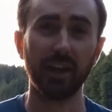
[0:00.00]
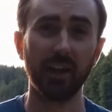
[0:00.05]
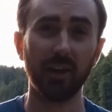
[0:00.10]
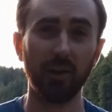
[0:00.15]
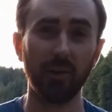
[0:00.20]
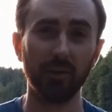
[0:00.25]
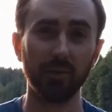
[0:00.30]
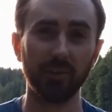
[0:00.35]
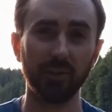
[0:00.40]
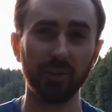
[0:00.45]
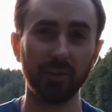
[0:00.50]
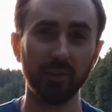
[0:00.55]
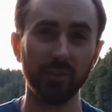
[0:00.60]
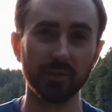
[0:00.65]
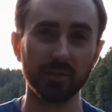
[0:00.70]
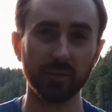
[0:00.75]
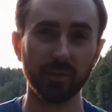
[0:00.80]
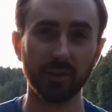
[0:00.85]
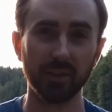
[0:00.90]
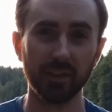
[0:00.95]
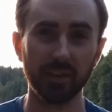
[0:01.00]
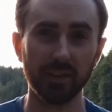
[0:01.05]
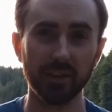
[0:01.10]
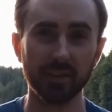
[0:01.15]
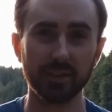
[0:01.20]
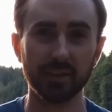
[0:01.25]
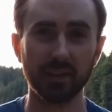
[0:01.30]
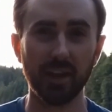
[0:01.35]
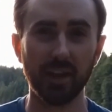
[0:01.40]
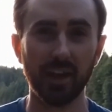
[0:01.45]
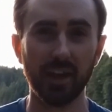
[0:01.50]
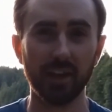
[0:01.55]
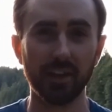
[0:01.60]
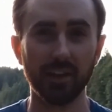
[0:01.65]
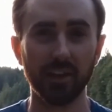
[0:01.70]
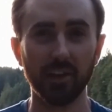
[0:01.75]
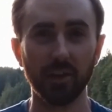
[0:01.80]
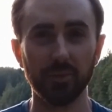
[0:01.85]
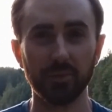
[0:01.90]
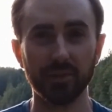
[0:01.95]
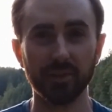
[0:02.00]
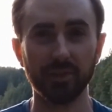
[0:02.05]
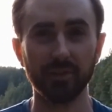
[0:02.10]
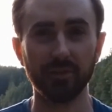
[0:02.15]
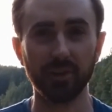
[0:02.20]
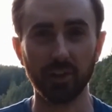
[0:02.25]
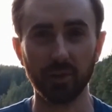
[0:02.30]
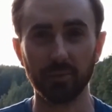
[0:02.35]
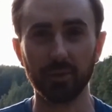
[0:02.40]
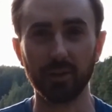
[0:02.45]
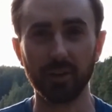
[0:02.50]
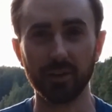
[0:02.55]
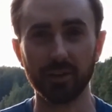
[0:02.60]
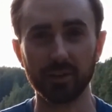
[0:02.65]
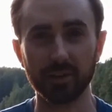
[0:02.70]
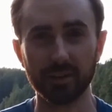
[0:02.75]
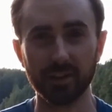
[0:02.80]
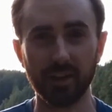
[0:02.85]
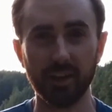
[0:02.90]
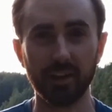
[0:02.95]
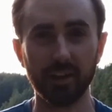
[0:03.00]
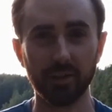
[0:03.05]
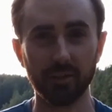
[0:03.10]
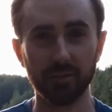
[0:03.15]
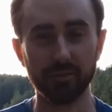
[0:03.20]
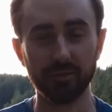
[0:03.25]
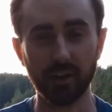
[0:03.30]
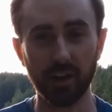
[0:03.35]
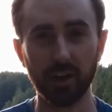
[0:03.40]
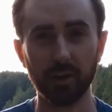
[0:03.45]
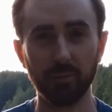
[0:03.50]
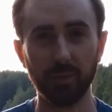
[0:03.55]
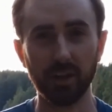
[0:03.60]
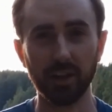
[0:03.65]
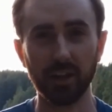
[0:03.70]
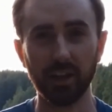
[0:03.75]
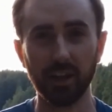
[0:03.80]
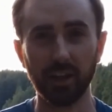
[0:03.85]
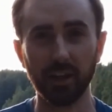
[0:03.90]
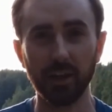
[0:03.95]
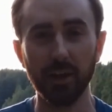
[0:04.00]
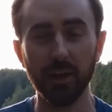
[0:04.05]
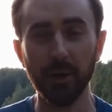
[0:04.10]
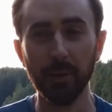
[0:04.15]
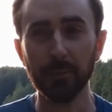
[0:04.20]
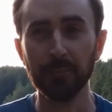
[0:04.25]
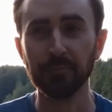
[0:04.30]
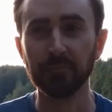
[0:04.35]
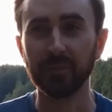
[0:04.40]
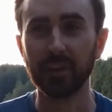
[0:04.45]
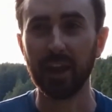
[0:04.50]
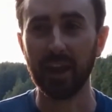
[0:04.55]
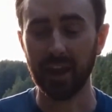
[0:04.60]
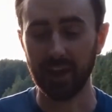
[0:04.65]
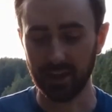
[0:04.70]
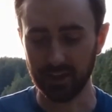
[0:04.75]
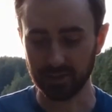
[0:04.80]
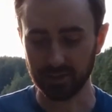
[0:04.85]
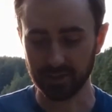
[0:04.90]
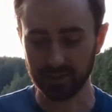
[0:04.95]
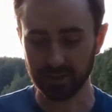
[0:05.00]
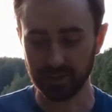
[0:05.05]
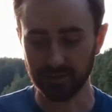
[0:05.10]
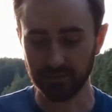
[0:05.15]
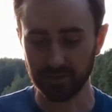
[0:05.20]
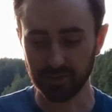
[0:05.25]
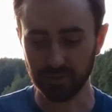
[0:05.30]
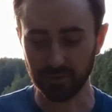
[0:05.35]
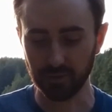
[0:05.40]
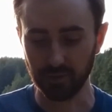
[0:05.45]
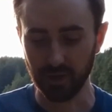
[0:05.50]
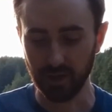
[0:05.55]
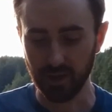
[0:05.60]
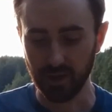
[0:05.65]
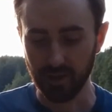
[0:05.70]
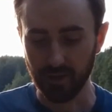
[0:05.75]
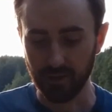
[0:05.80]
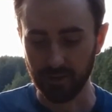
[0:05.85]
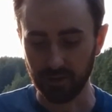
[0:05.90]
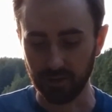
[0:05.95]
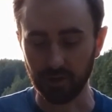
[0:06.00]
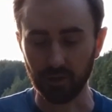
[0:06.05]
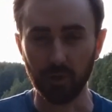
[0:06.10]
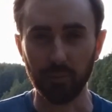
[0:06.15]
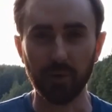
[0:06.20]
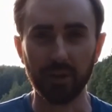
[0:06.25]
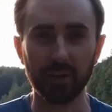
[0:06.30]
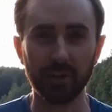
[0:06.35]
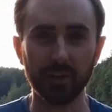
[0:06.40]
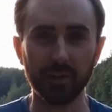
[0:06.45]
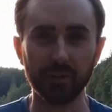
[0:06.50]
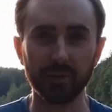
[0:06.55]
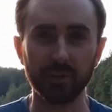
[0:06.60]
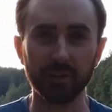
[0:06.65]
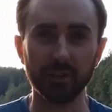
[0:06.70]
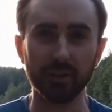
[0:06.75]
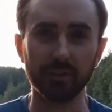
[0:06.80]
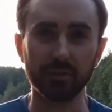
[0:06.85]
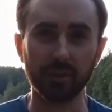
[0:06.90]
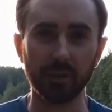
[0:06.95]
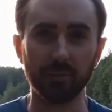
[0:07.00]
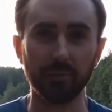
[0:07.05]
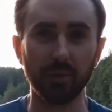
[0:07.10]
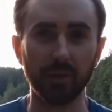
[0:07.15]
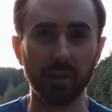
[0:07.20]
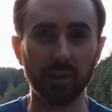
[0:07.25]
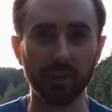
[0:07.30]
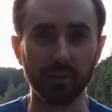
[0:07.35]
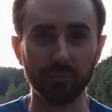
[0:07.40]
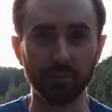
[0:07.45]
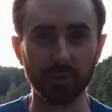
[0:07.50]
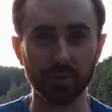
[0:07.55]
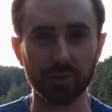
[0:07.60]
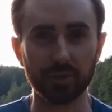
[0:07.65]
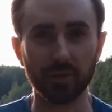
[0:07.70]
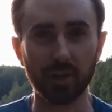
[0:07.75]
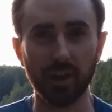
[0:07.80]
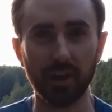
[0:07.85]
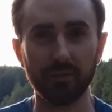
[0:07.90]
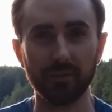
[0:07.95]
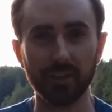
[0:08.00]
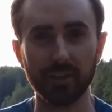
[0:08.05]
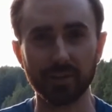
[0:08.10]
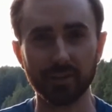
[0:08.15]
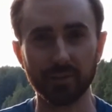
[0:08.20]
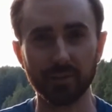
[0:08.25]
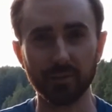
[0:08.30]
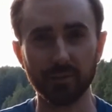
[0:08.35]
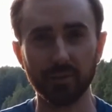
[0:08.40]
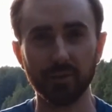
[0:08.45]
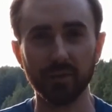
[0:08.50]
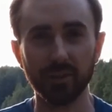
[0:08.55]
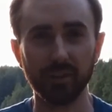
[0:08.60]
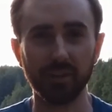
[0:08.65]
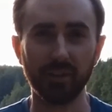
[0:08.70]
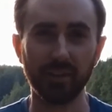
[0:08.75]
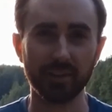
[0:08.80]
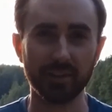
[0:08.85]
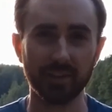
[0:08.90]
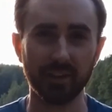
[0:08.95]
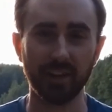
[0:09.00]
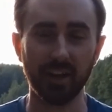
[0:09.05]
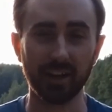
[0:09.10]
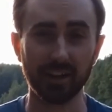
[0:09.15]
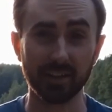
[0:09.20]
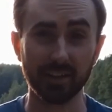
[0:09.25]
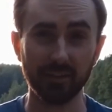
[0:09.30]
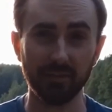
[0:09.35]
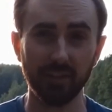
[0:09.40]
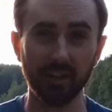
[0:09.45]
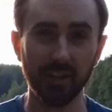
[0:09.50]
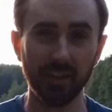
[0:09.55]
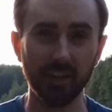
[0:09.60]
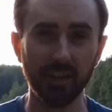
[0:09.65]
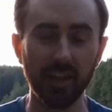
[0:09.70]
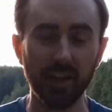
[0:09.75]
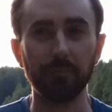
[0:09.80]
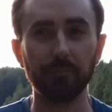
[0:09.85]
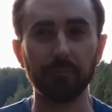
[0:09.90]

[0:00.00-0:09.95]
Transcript: how to use one of these, and it helps you develop your understanding of fire making and just gives you, you know, a better grip on bushcraft as a whole and as an activity.